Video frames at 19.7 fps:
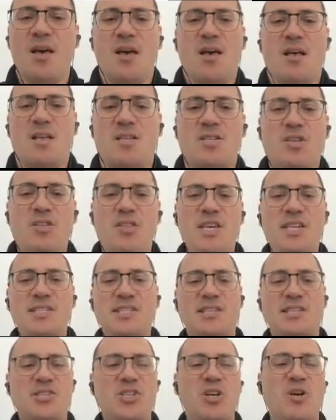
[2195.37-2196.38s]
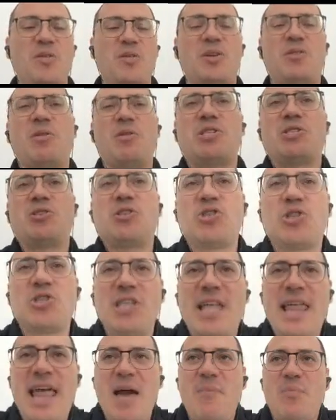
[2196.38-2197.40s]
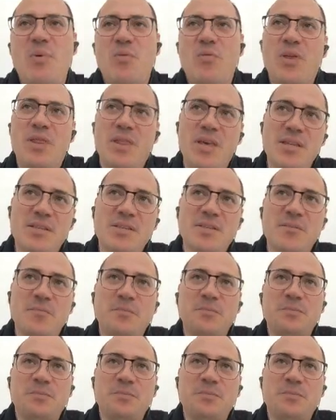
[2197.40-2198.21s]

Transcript: So these are some of the restrictions that happen with this.